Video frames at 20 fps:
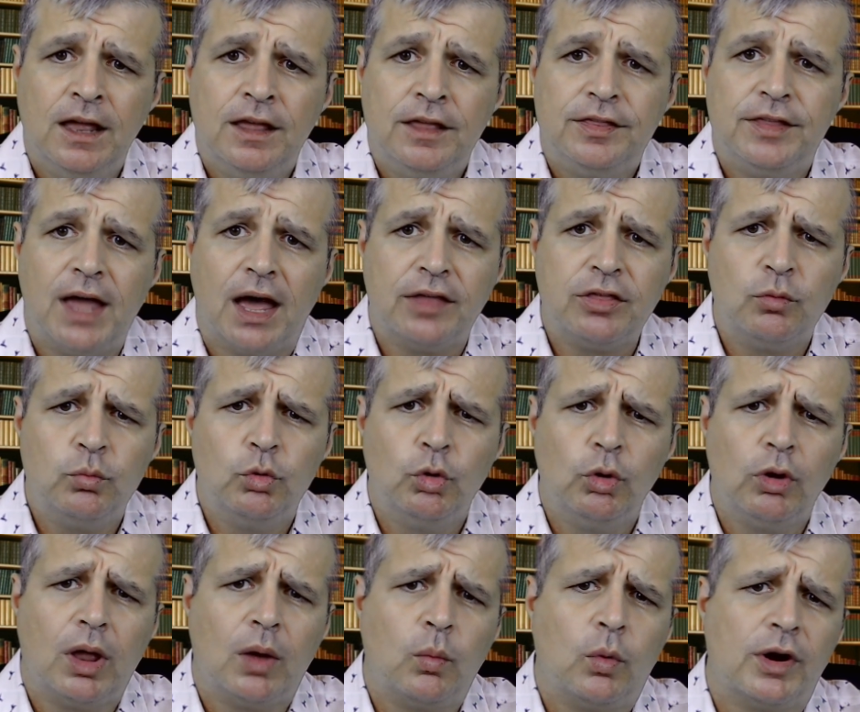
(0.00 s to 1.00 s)
The other
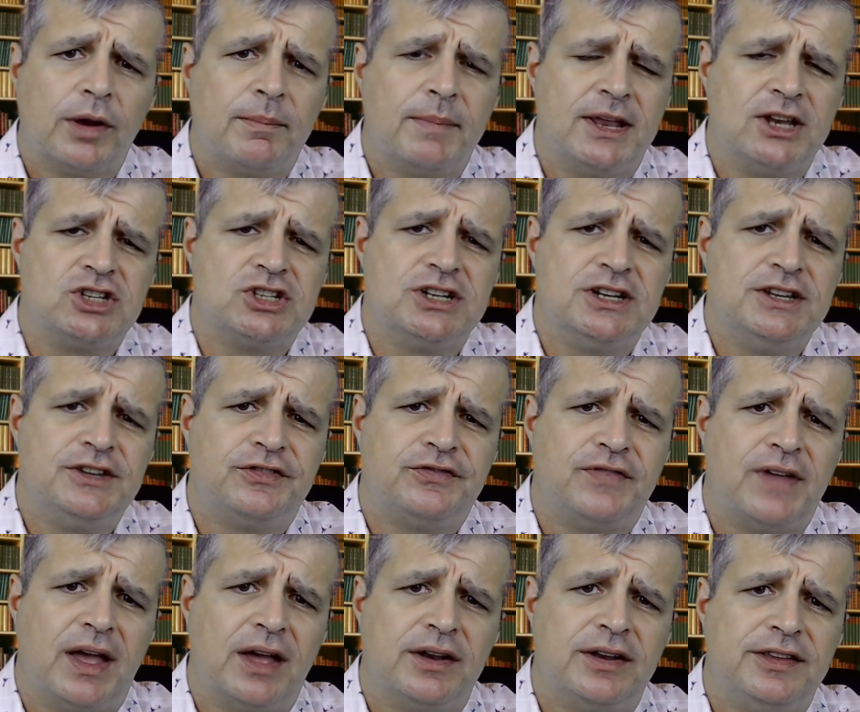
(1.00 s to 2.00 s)
rule I want to mention is
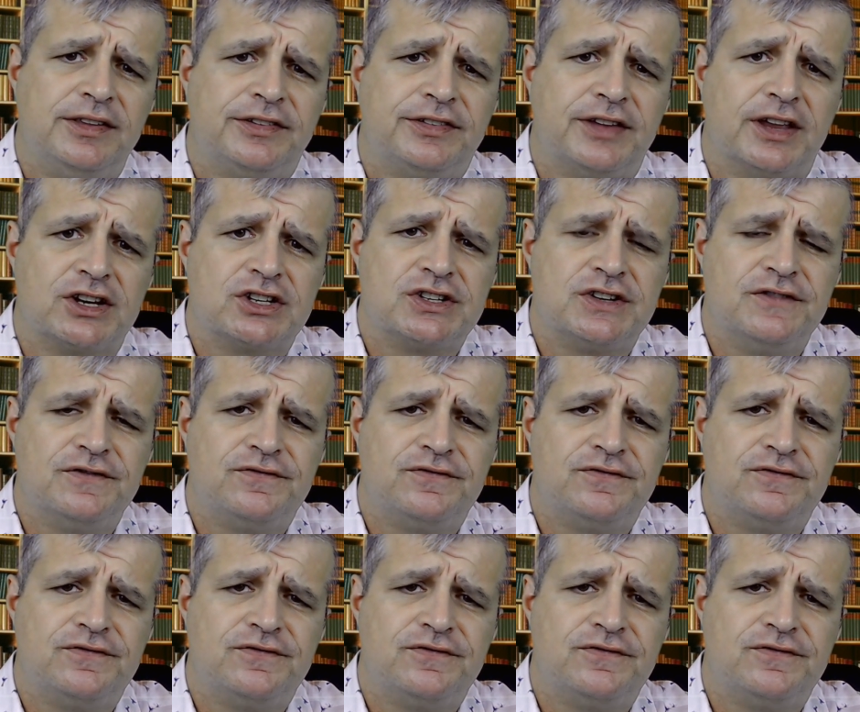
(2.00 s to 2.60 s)
found in section